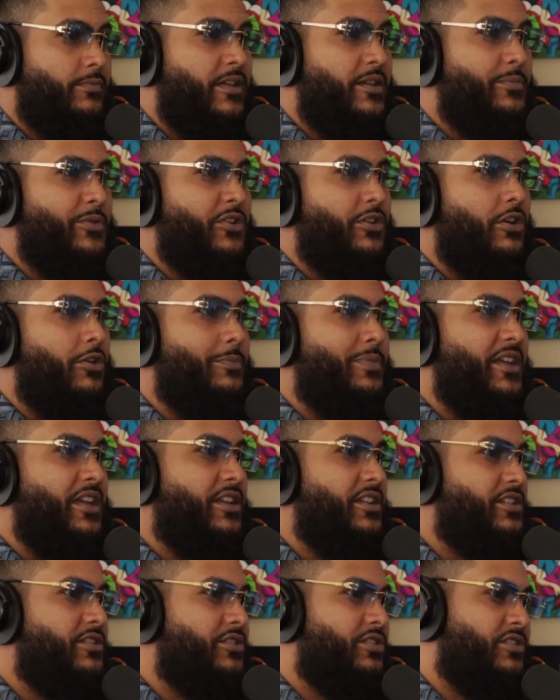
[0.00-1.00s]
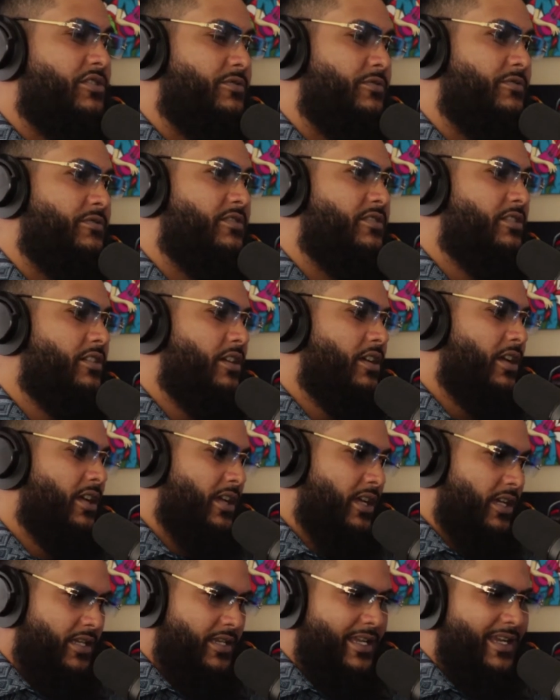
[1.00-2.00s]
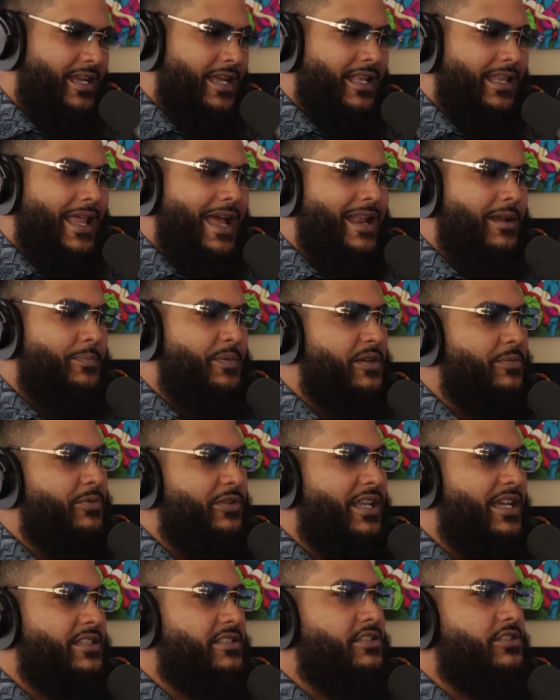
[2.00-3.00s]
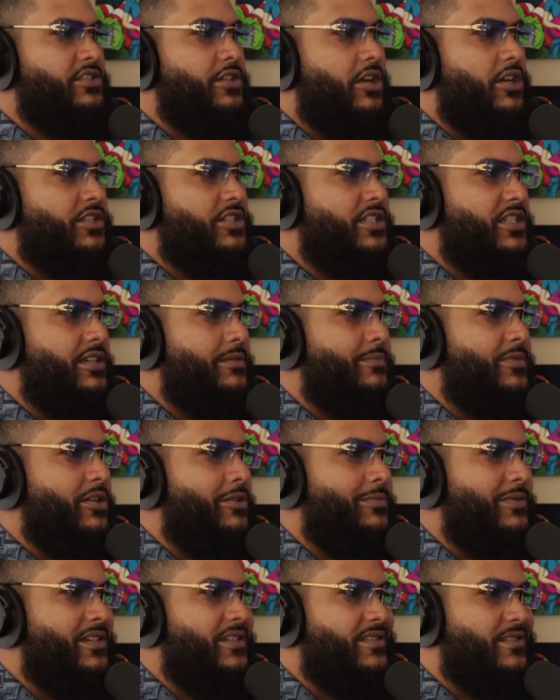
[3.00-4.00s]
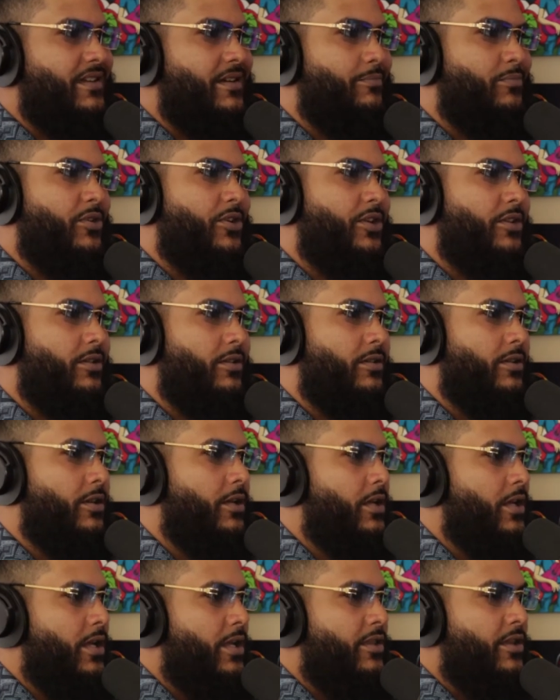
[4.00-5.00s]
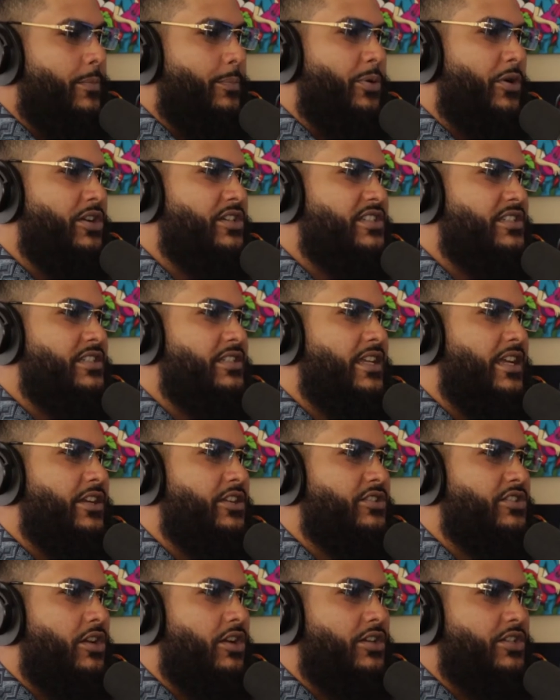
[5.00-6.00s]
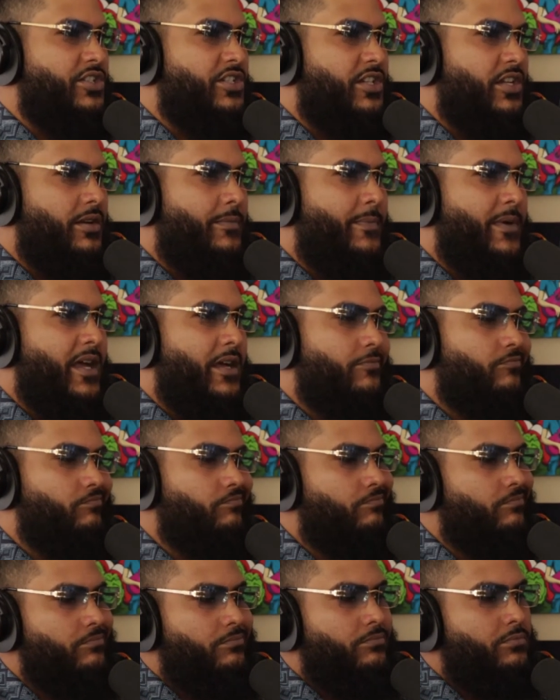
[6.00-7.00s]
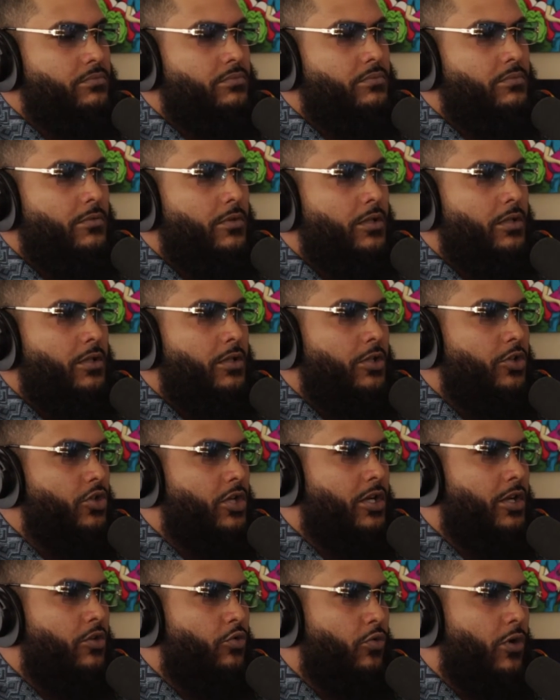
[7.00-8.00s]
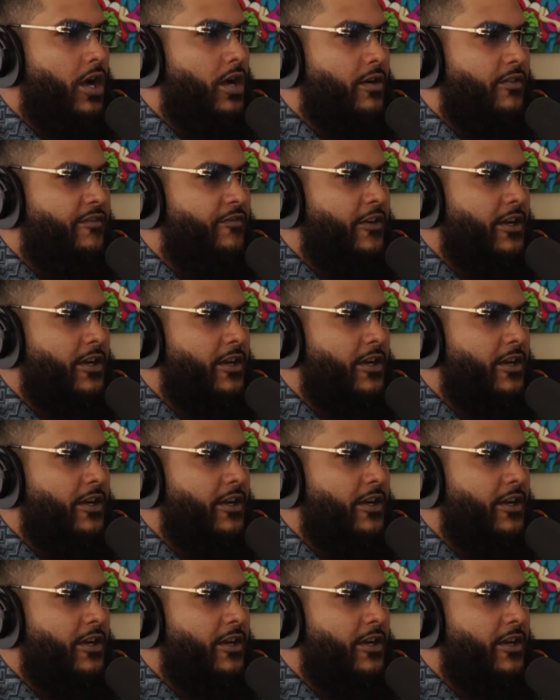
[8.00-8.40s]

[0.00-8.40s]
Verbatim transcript: People don't be in your shoes. Nigga, a lot of people like to talk shit, bro, but it's like, bro, the person that you're talking shit about, you couldn't walk